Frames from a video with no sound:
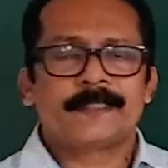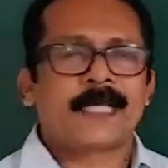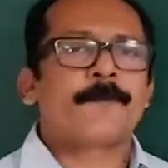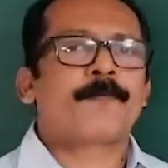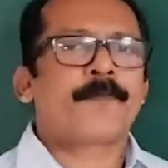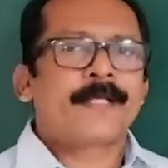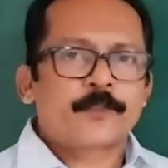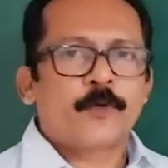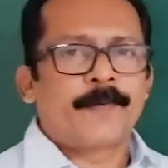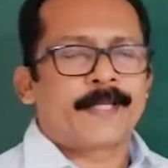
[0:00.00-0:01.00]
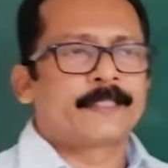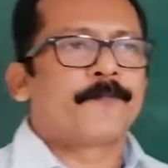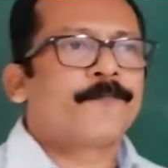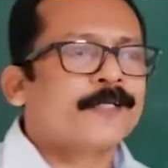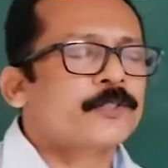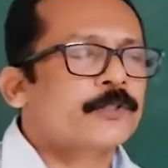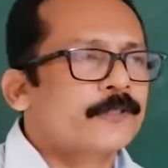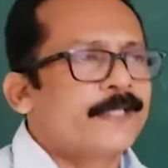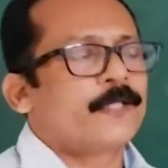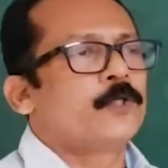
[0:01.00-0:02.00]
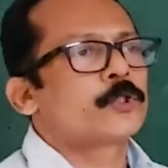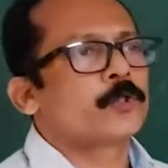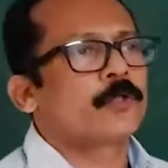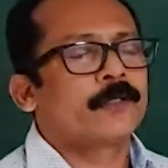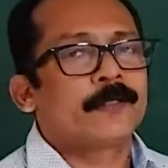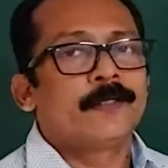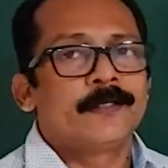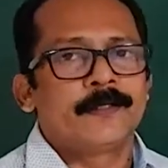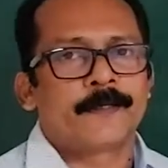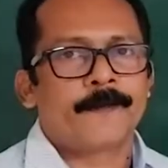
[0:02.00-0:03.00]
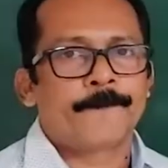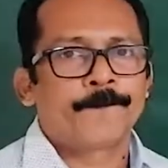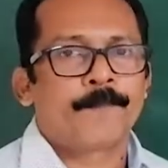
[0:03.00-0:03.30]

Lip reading: type of isomerism, first thing you should learn